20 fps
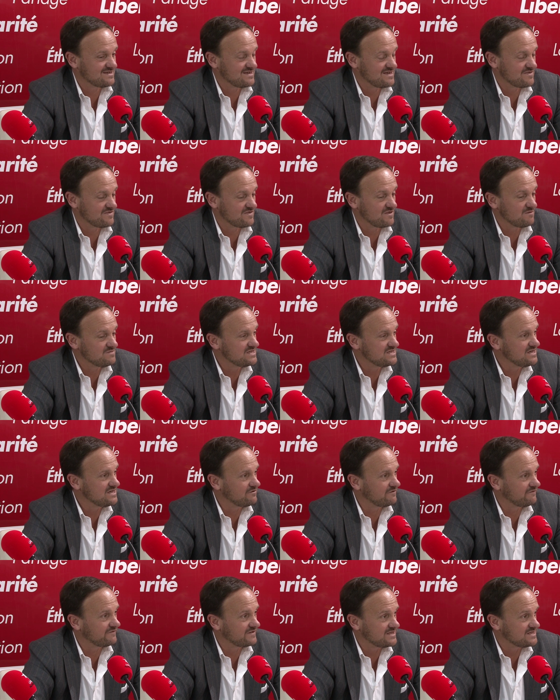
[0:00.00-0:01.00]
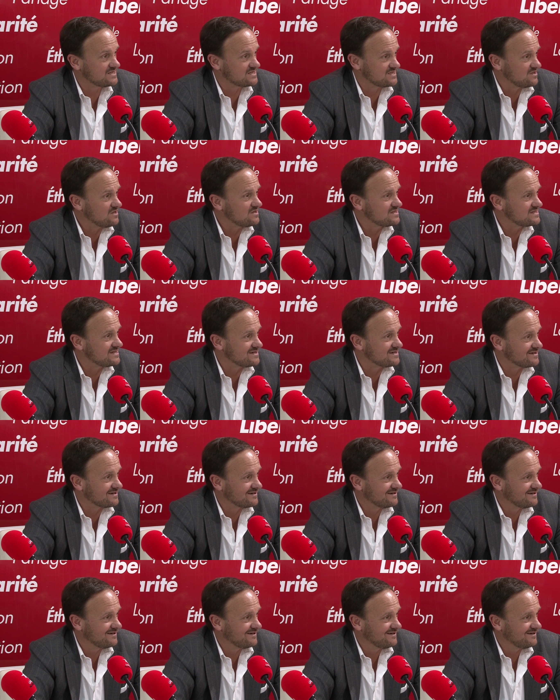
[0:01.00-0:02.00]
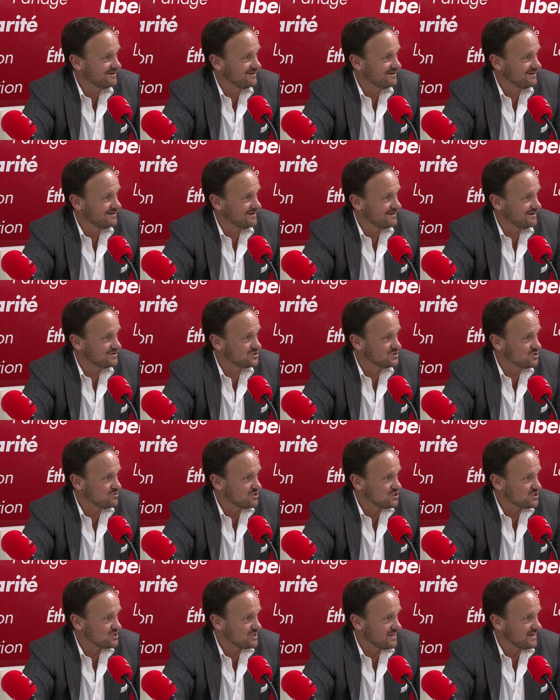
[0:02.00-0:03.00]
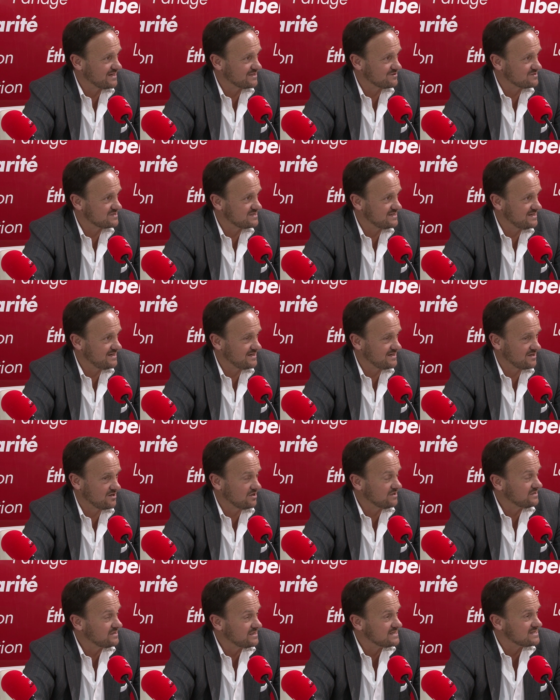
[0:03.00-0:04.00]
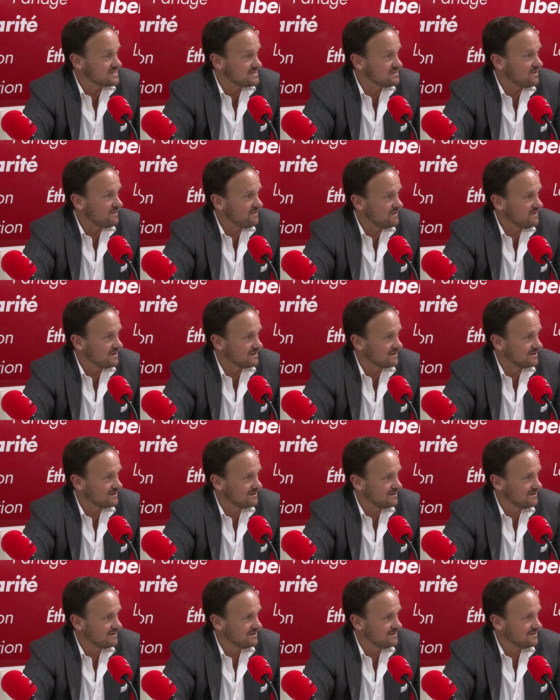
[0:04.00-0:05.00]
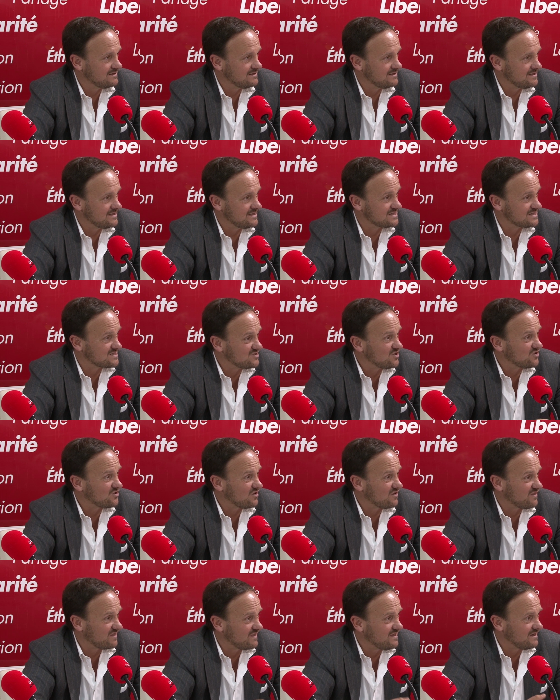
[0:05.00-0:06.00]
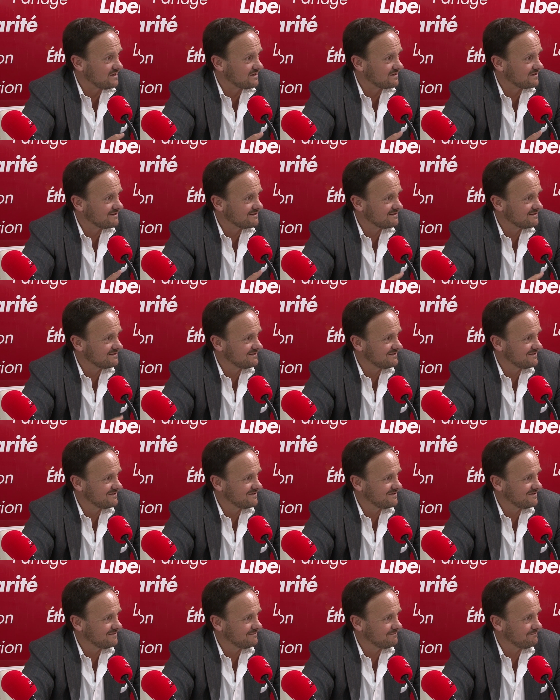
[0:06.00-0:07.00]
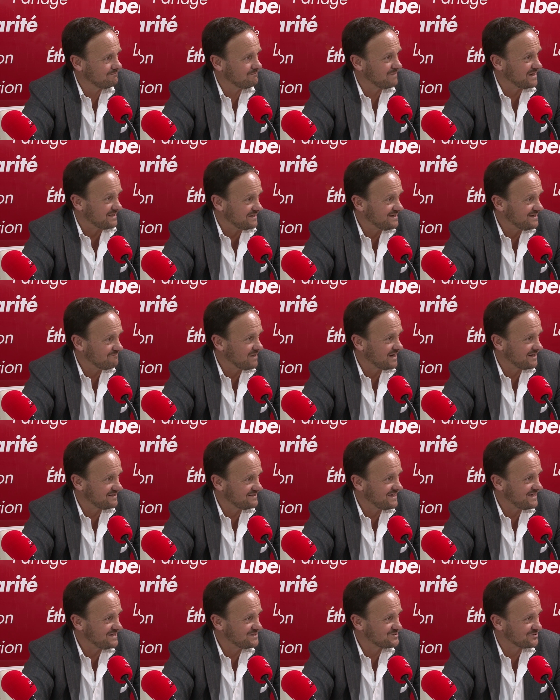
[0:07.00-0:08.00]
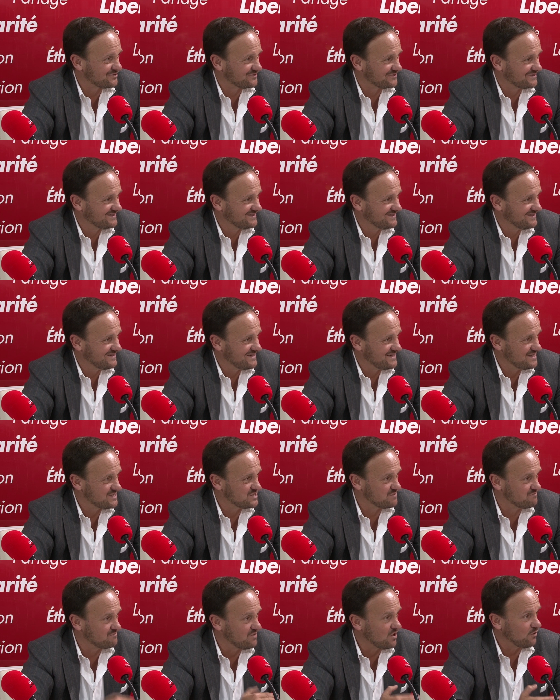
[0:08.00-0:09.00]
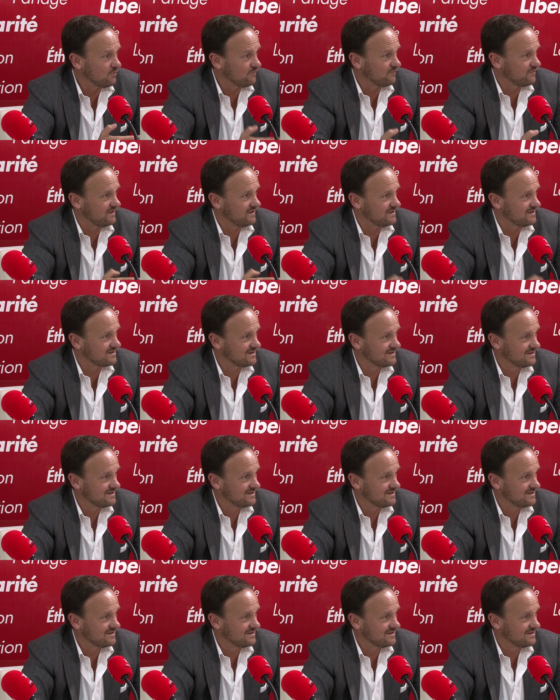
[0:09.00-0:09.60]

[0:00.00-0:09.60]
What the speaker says: something or if it's nothing. Jewish like to say God is nothing. It's not a thing. By nature, is a both thing.